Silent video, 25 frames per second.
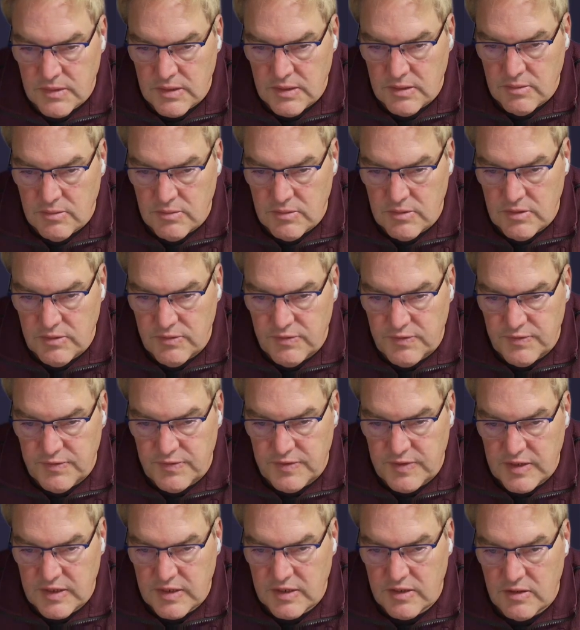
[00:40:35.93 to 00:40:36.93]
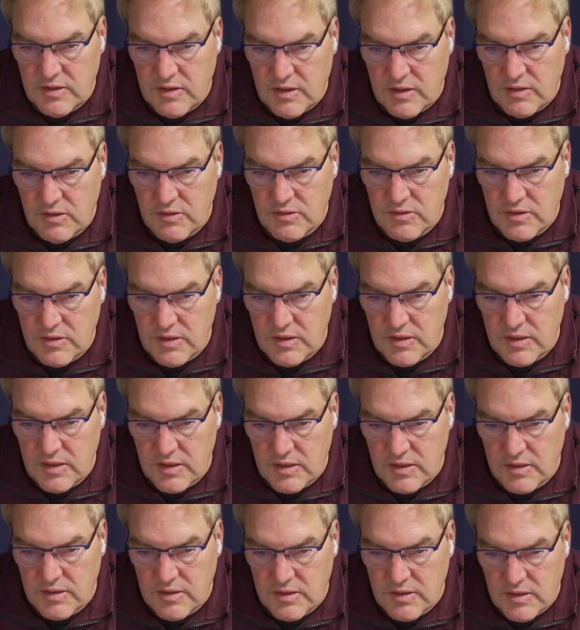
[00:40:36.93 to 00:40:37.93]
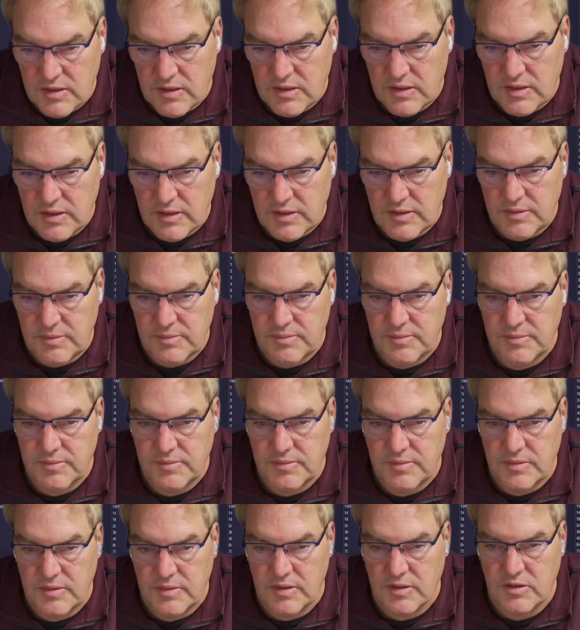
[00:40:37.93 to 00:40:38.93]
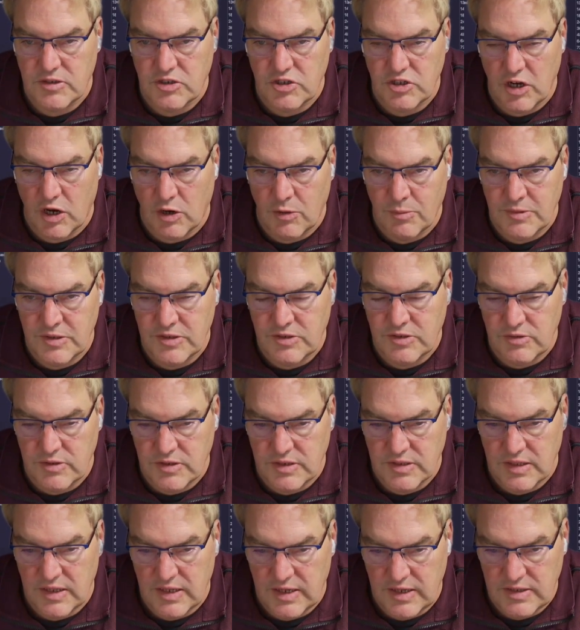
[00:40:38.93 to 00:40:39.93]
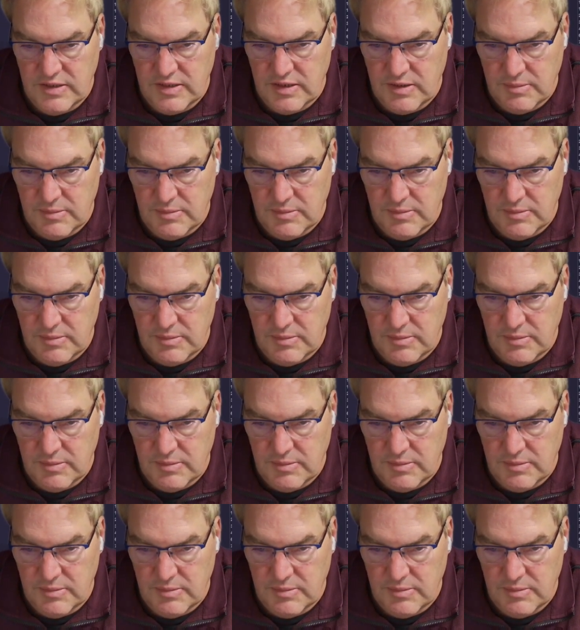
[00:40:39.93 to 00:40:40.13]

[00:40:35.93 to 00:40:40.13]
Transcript: We'll figure out the geometry later,